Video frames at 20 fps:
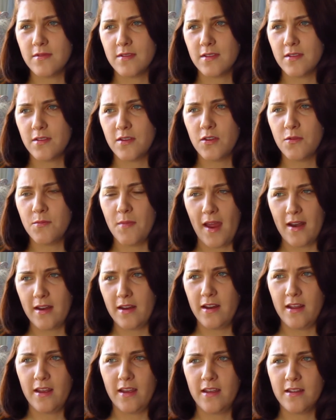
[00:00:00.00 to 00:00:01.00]

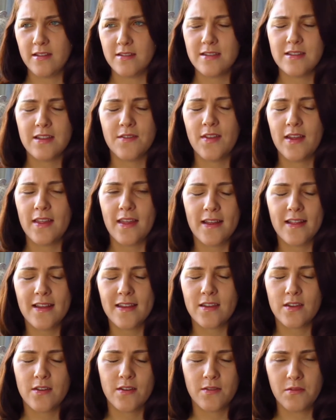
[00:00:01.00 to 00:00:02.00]
humanity and stuff like that,
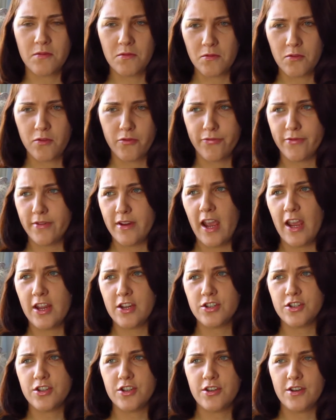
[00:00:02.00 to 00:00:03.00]
like, and
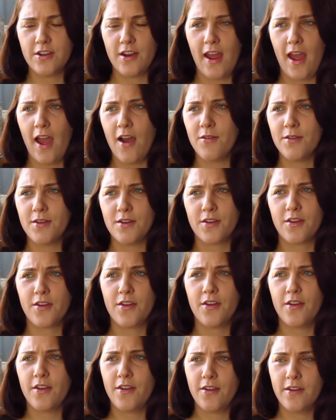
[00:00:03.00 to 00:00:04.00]
creation, how it
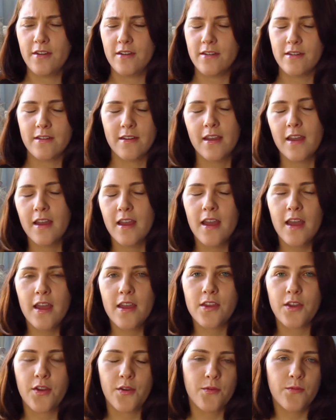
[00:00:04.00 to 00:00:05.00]
occurred, and,
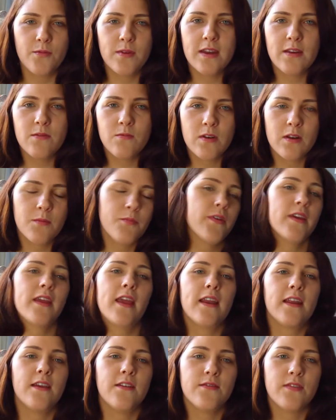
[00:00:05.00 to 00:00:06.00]
you know, we didn't want to bring
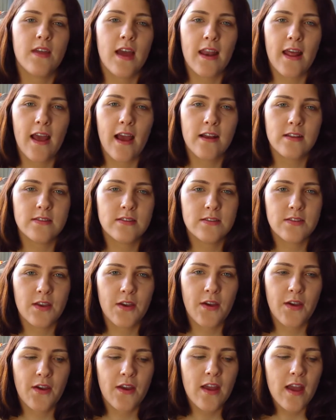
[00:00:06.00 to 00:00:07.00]
any of that out.
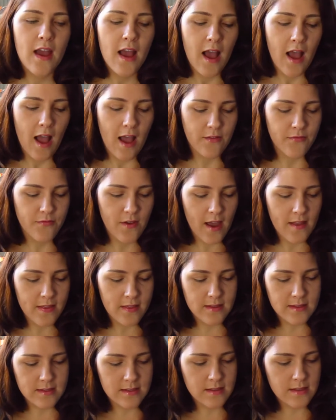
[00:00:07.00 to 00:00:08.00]
So I found
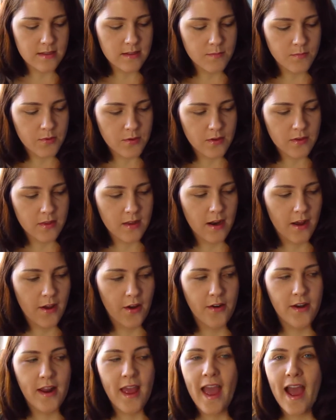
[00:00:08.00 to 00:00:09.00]
this little book that
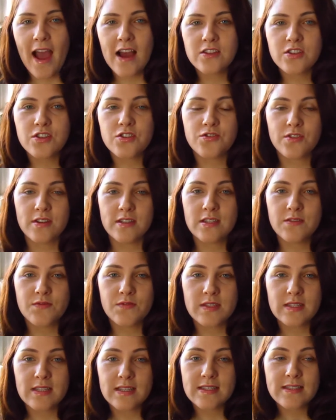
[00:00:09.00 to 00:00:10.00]
I own, How to Dress
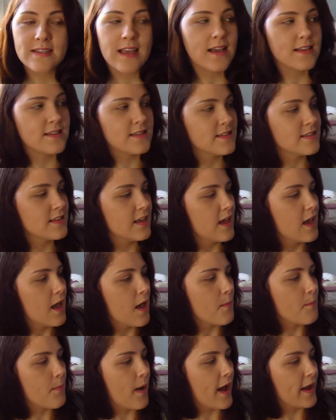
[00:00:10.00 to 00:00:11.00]
for Success
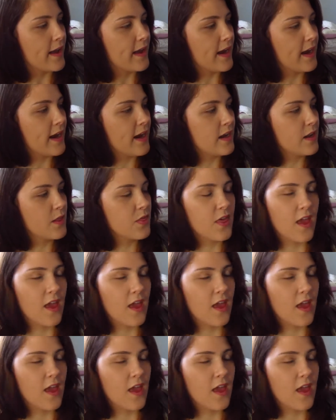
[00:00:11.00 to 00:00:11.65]
by Edith